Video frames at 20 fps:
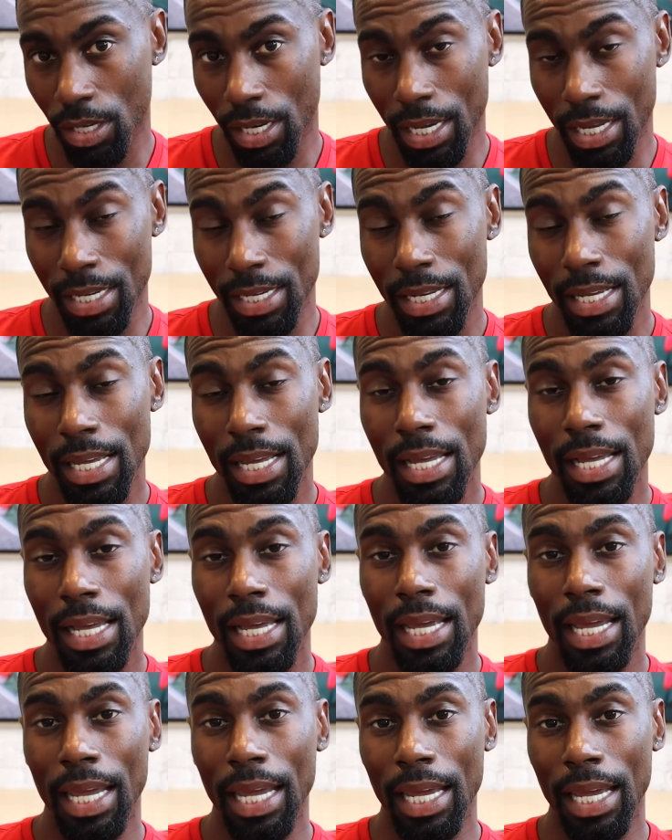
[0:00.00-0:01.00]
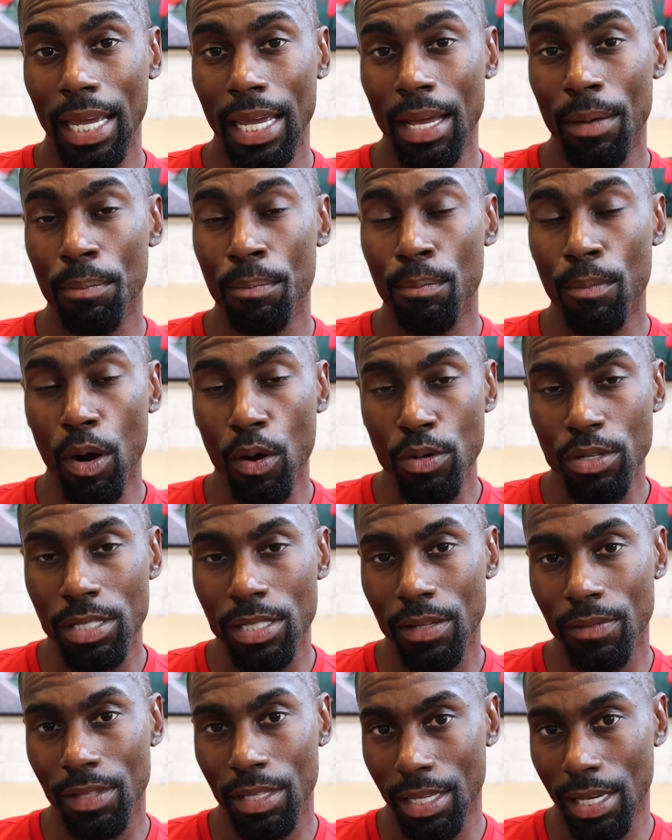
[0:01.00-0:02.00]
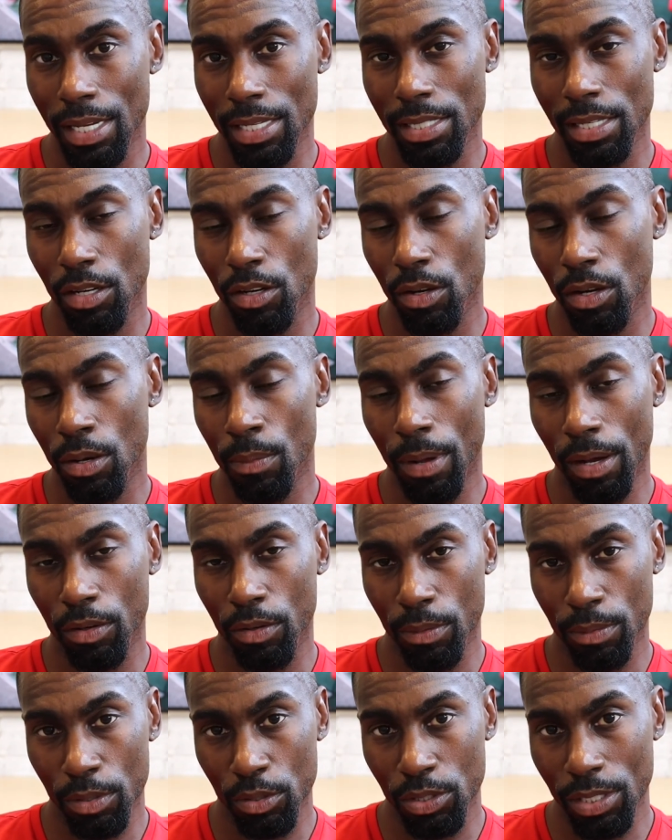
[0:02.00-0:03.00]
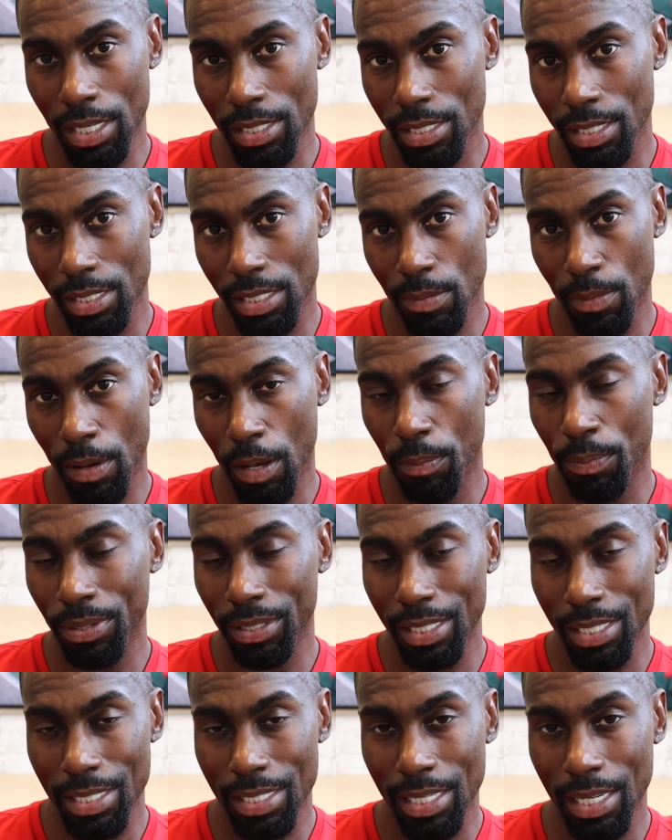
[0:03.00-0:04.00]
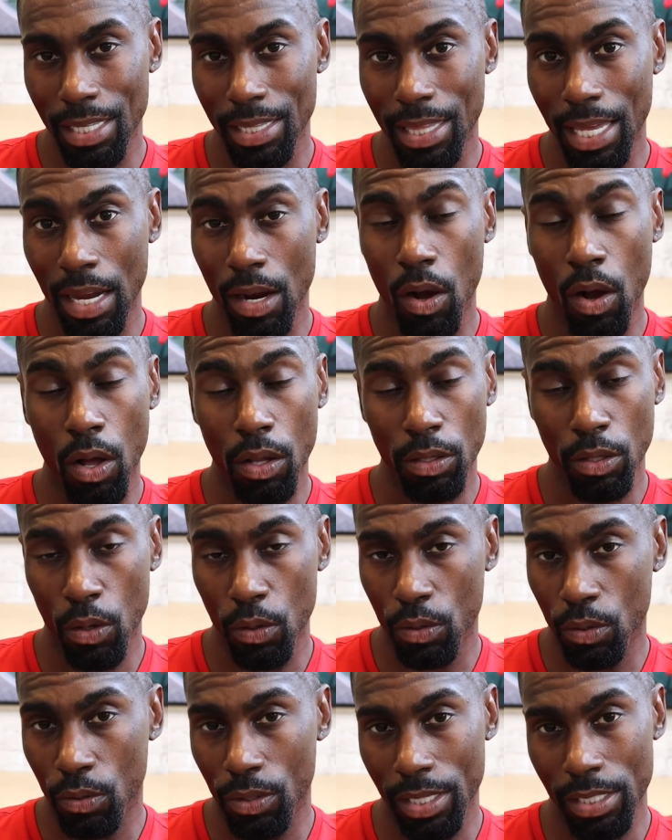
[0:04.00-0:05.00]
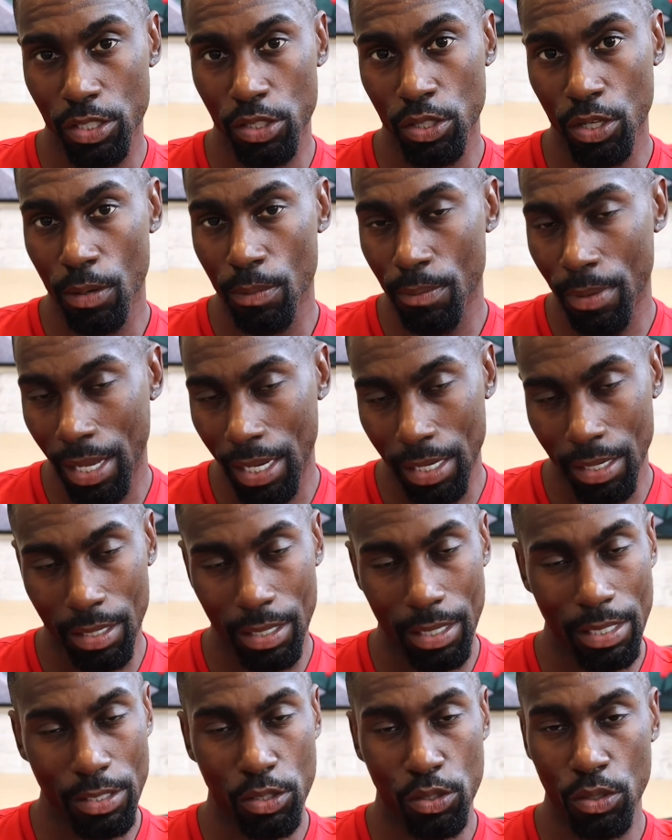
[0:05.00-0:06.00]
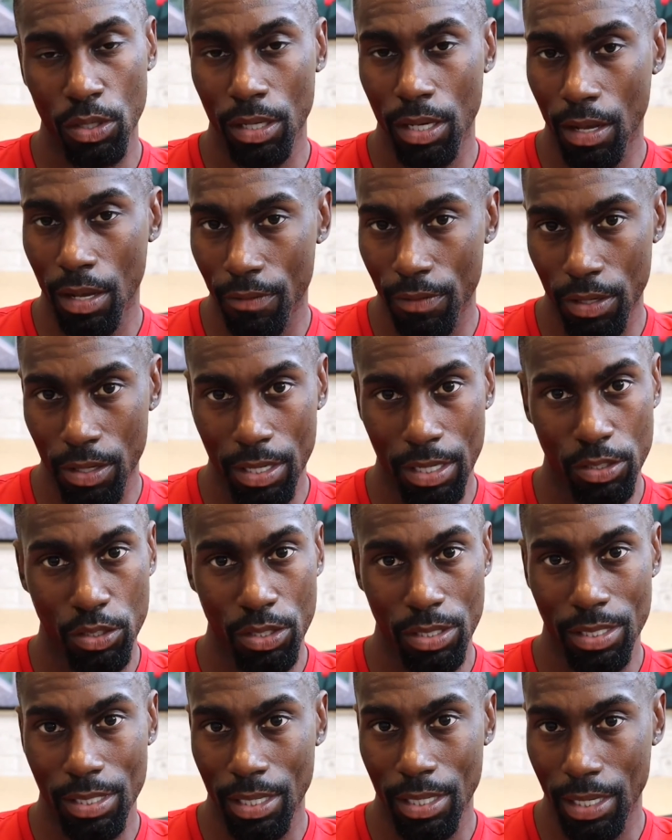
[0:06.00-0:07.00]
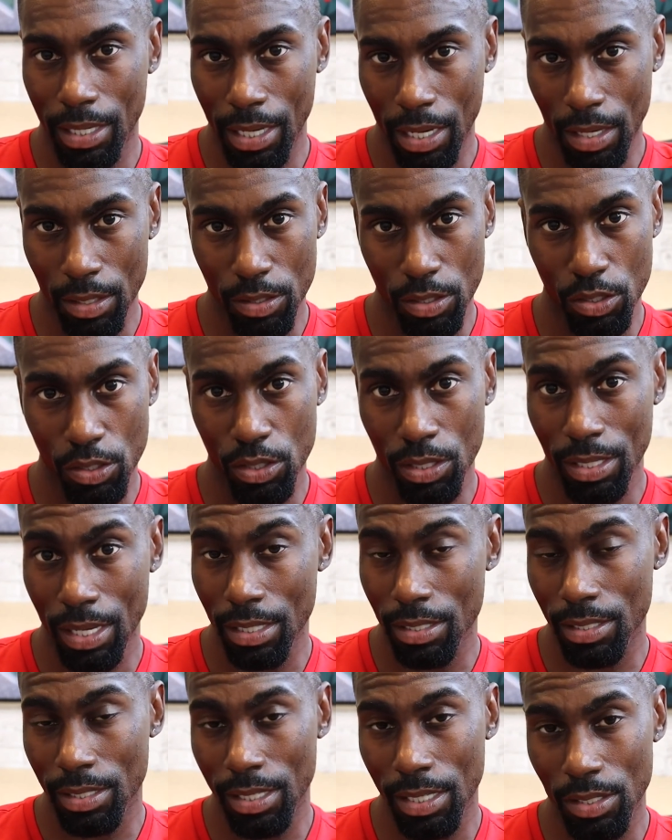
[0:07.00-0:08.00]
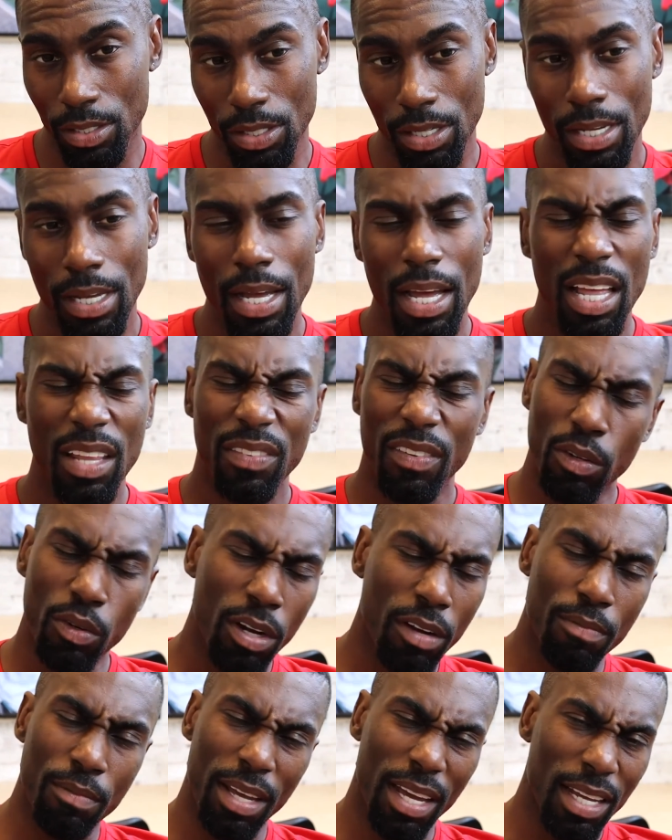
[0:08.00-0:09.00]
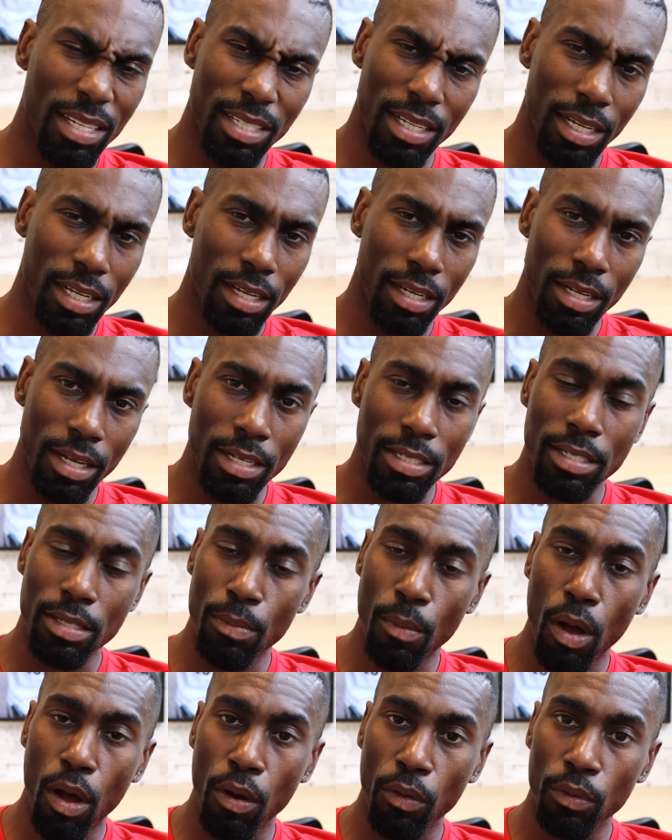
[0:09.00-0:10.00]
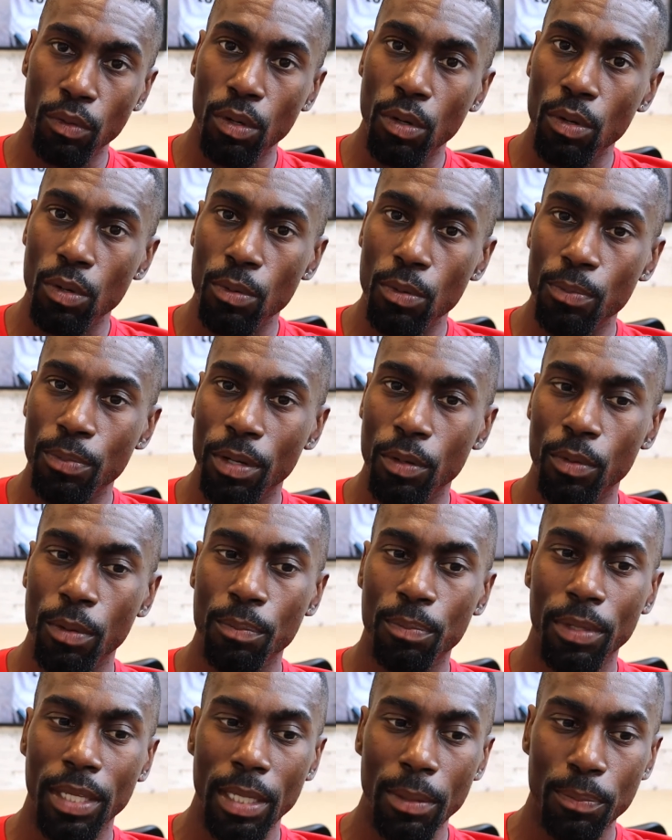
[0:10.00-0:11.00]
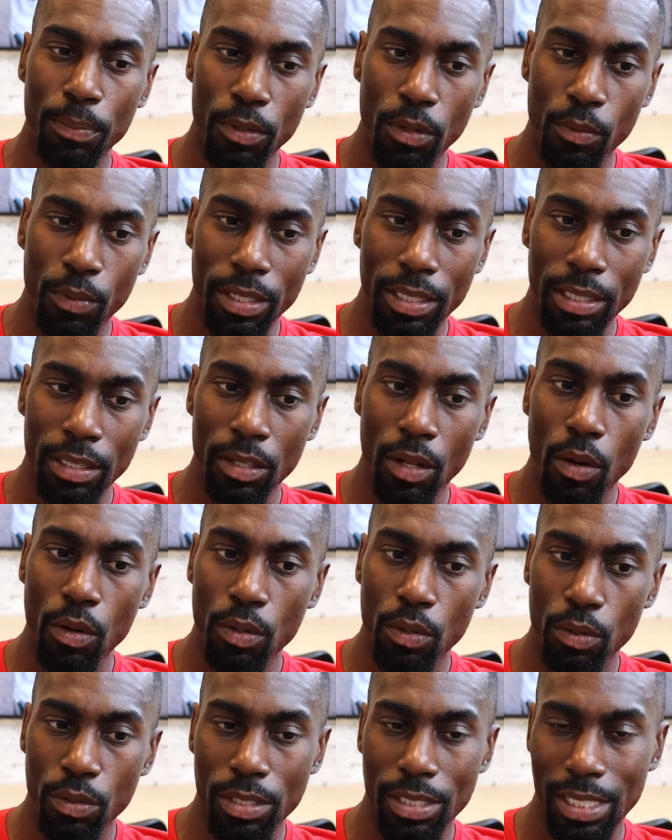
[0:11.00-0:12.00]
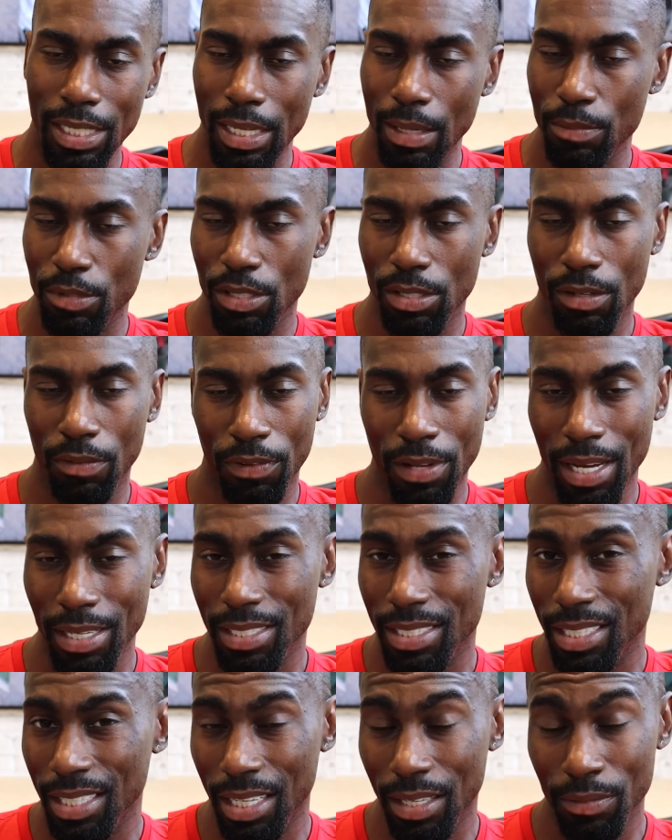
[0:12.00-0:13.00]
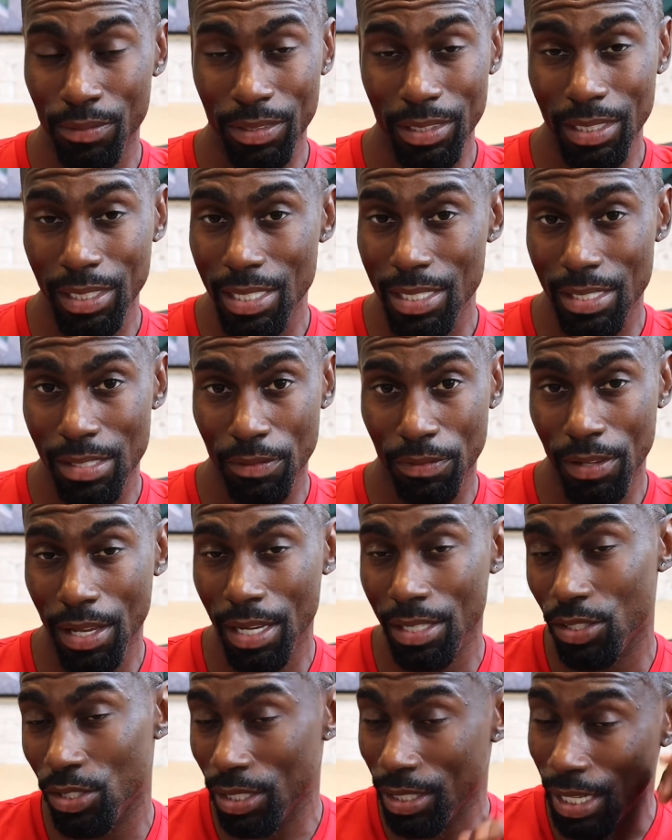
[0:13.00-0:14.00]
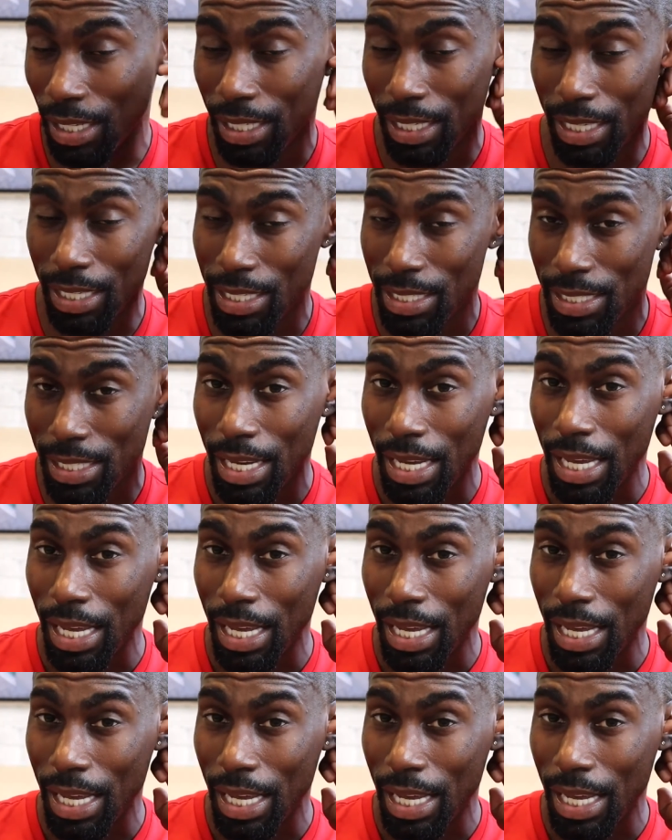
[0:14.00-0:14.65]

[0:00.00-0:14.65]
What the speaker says: And most of the things that are about criminal justice, about policing, they are all local. It's your mayor, it's your governor, it's your city council, it's your legislature. The federal government has like a small role, but when local teams are deflecting, it really is deflection. Like it is.